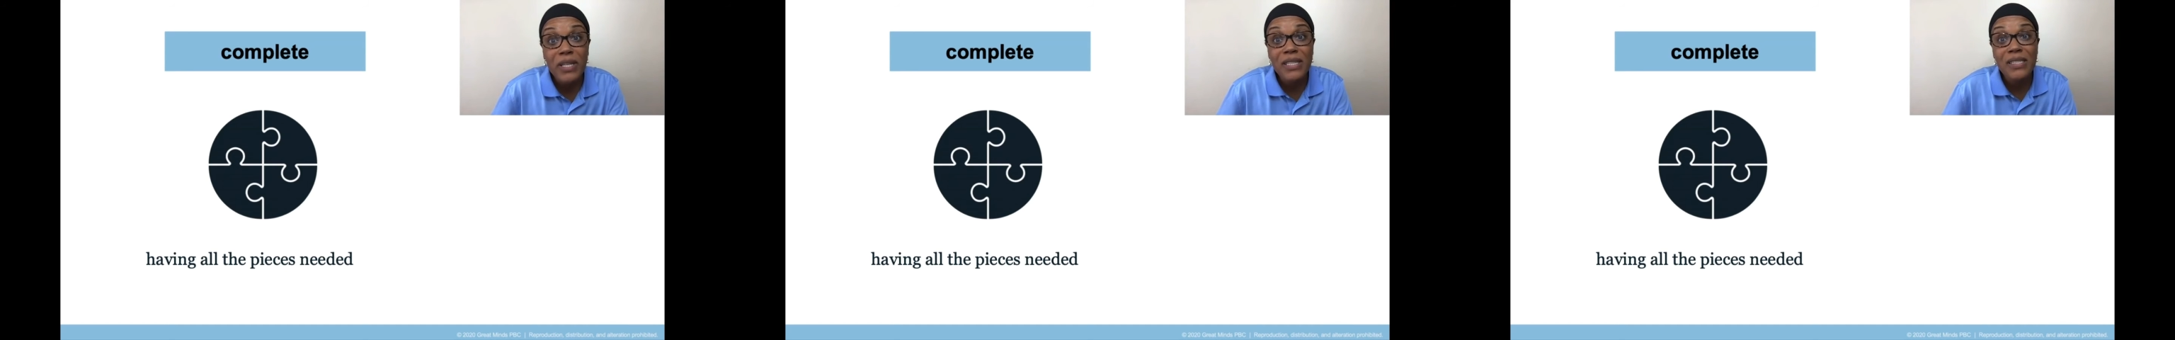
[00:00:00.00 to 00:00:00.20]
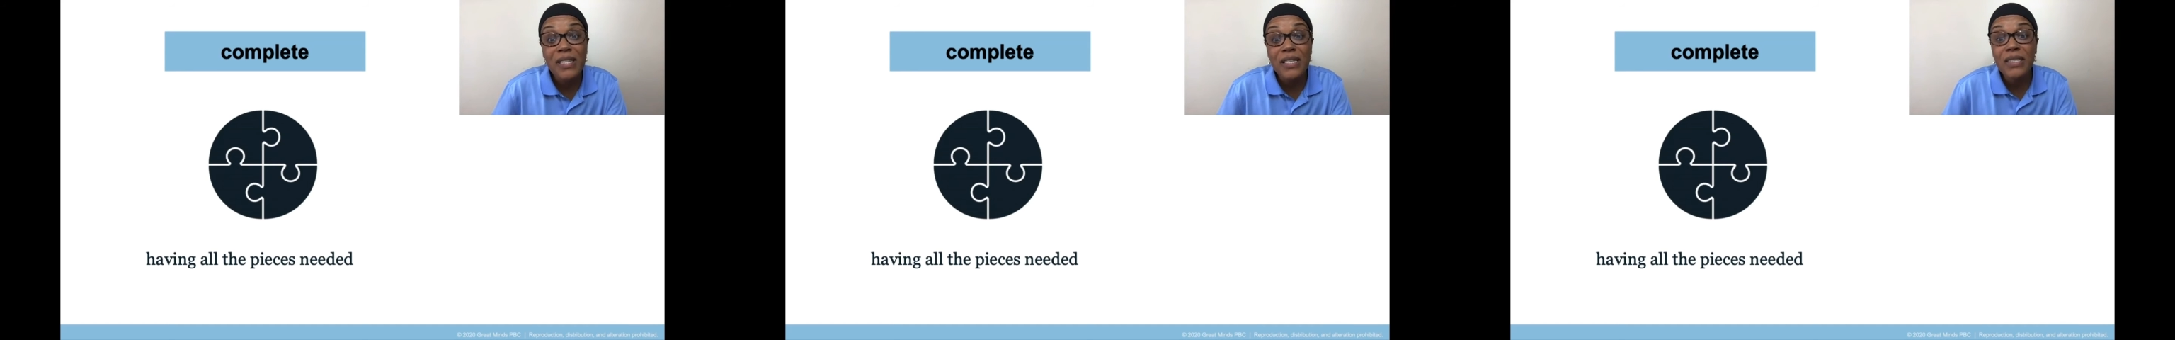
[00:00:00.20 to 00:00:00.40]

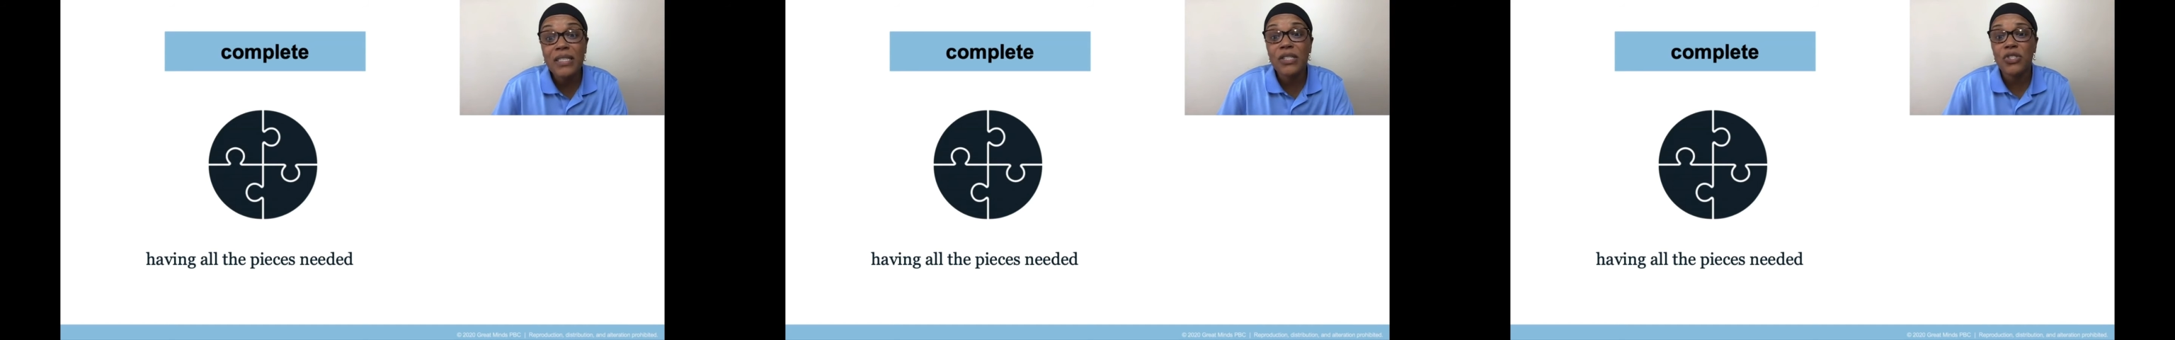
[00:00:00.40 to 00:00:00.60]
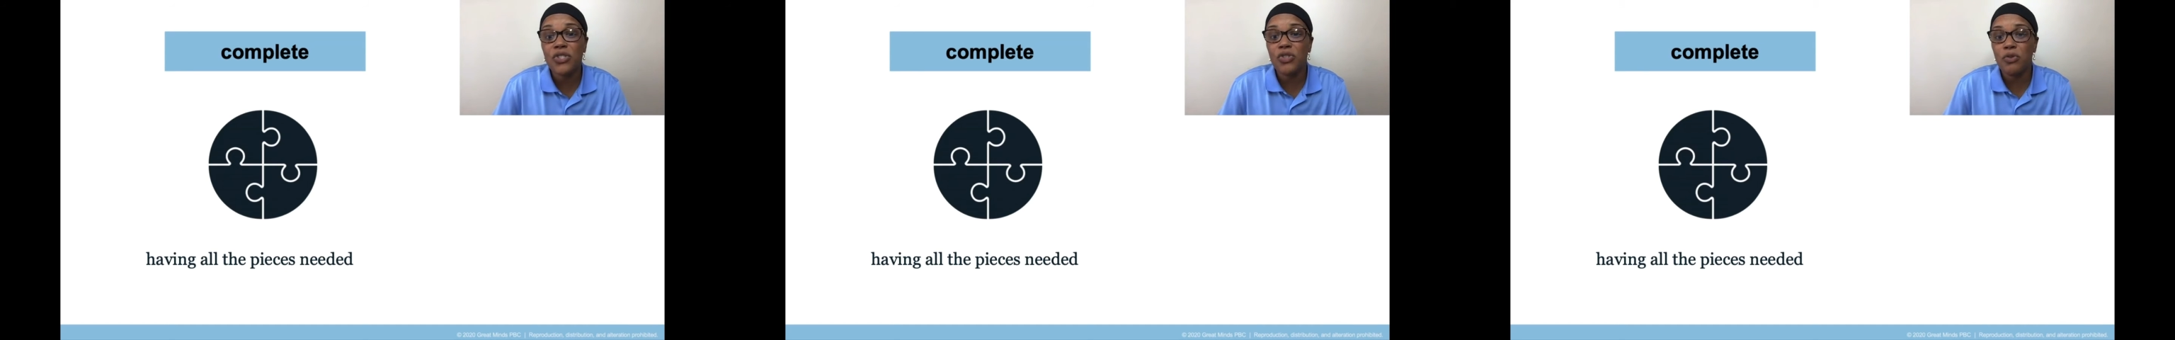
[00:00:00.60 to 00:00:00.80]

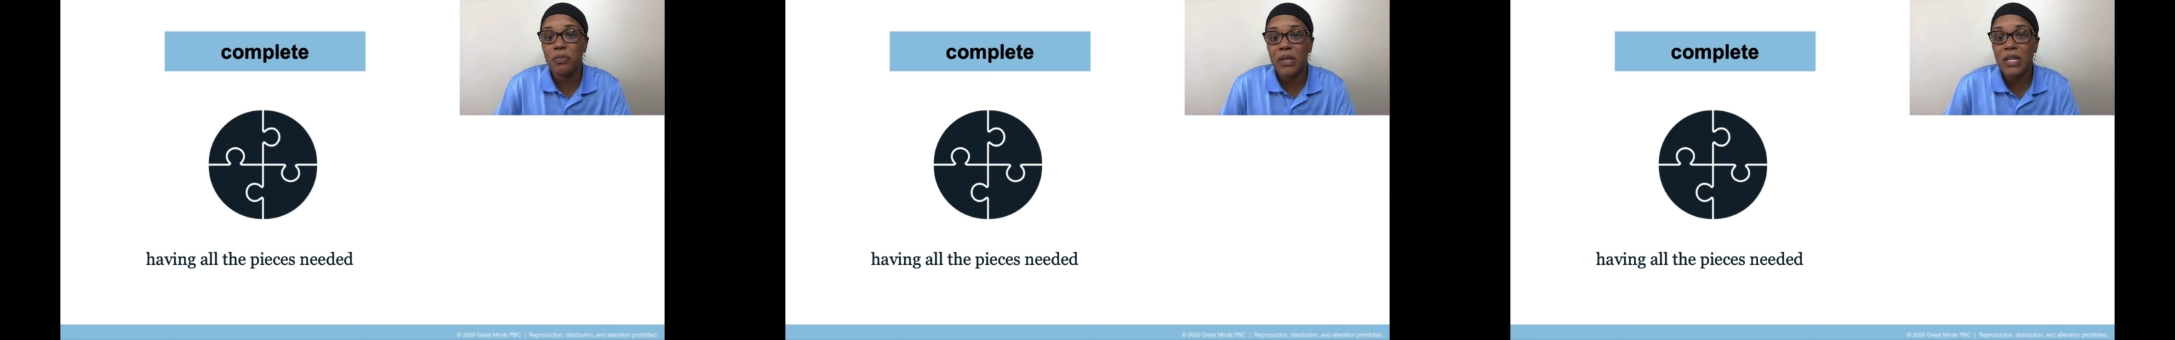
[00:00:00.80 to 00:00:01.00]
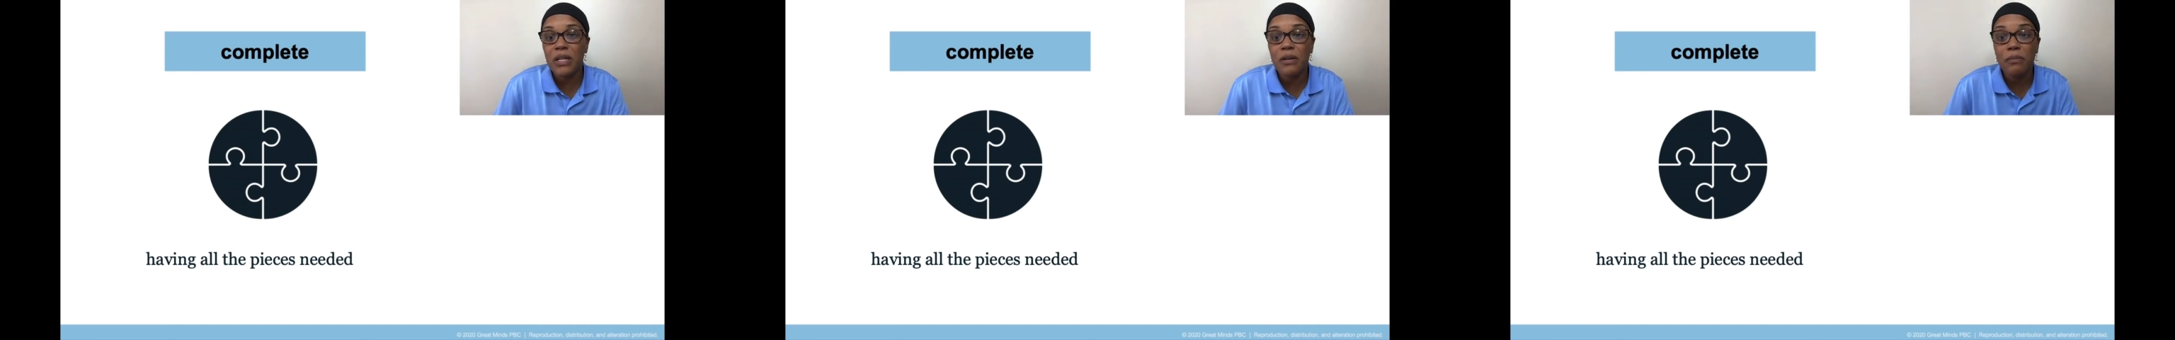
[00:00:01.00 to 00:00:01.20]
sentence to
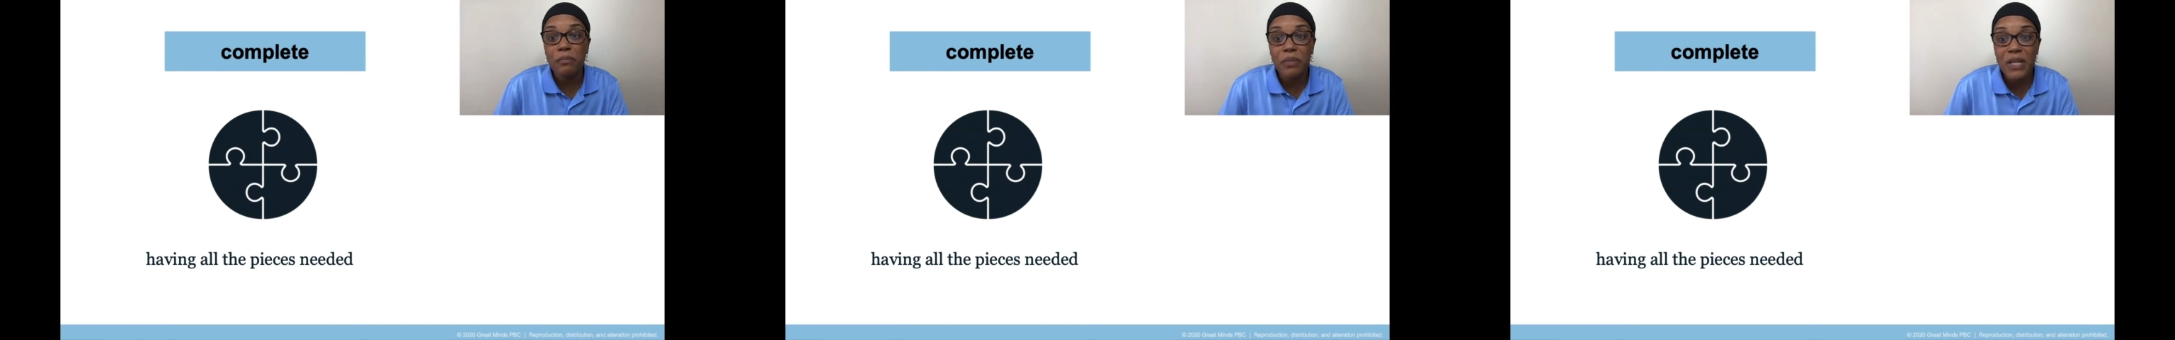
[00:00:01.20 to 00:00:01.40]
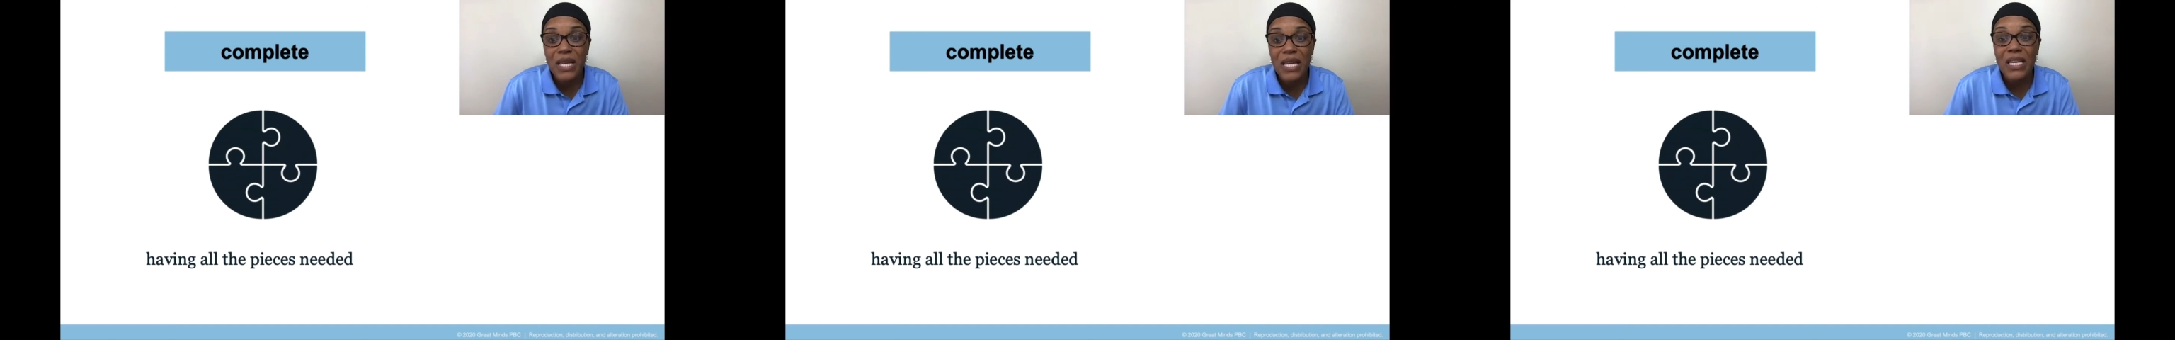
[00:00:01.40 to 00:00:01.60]
be
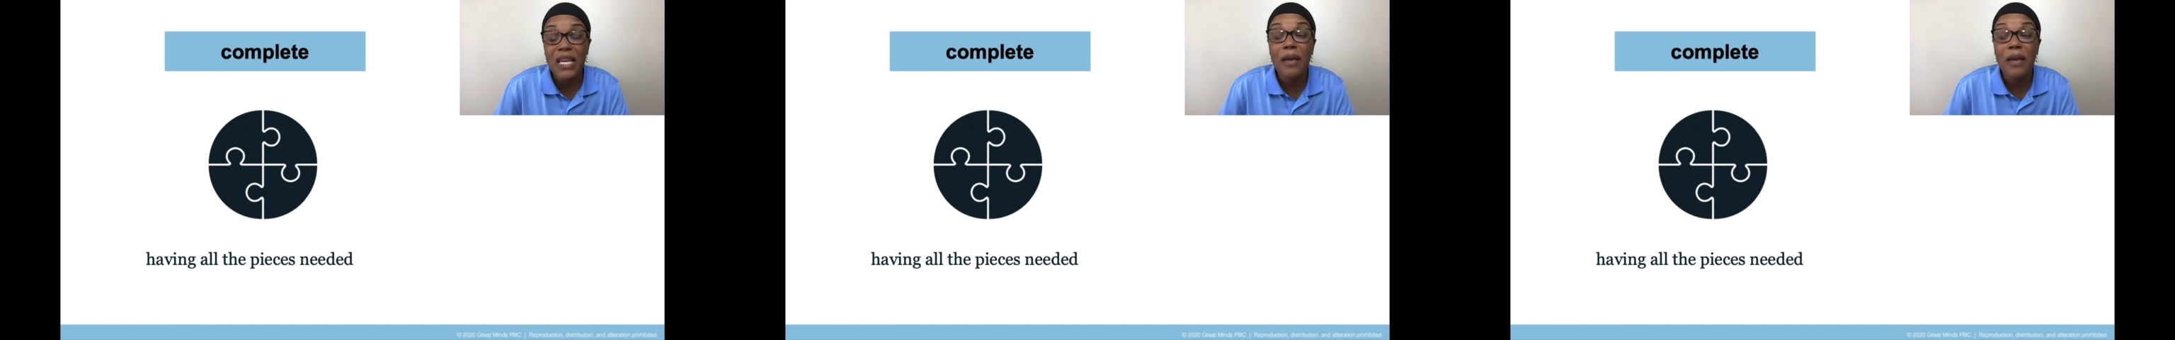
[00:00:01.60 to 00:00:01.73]
complete,